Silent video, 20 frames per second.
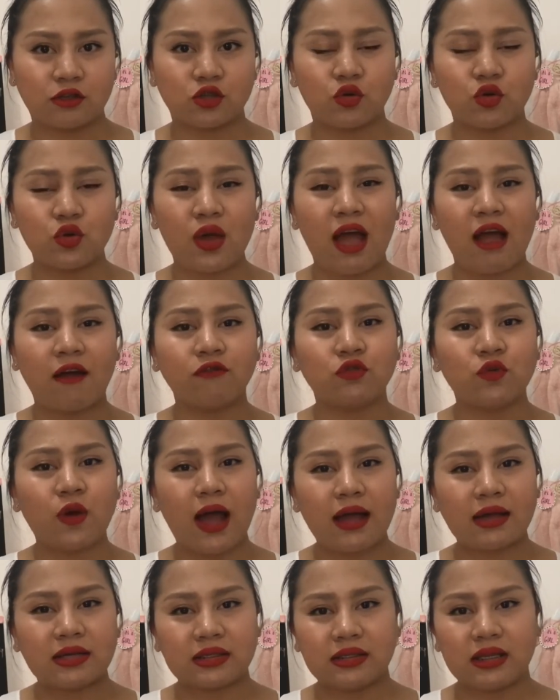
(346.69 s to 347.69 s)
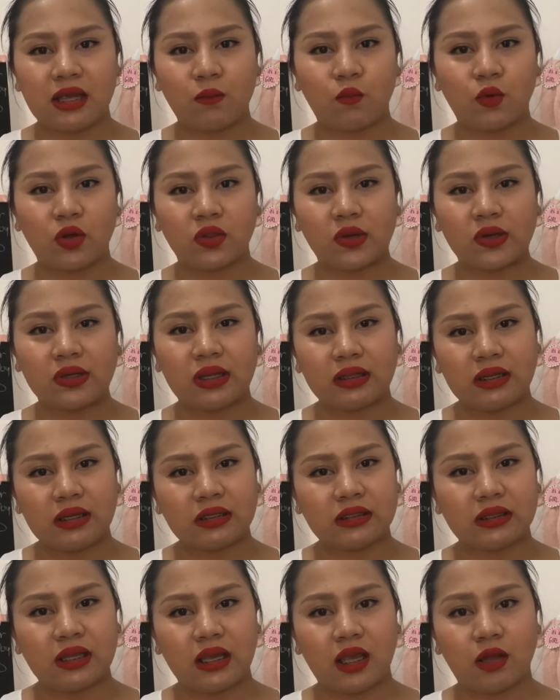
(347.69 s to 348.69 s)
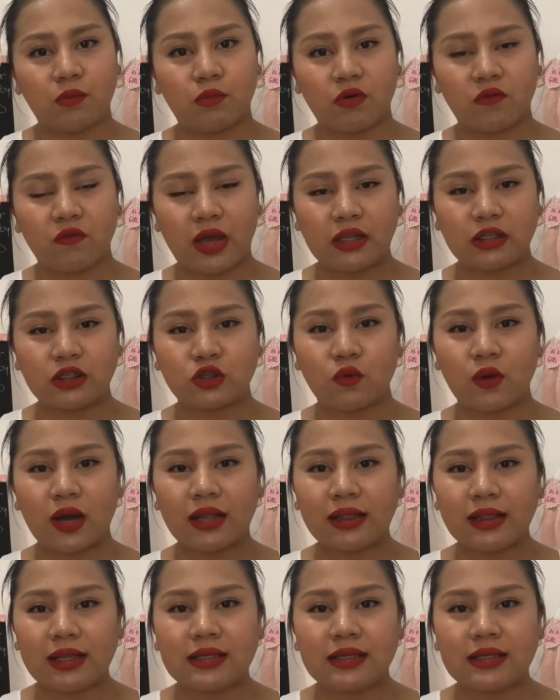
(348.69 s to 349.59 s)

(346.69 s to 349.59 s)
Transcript: So you have to ask them what are the things they can provide so at